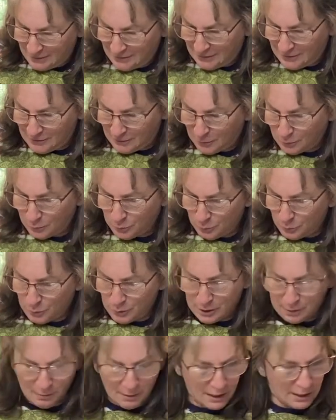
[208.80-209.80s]
So we
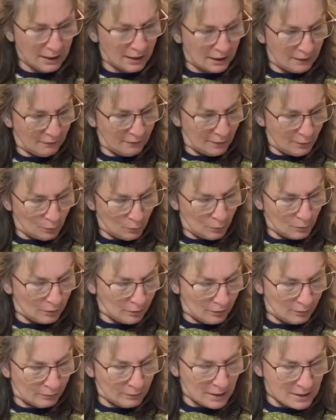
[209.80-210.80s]
might give it a
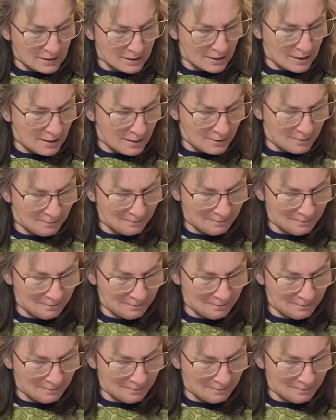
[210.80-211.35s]
whirl, right, Zay?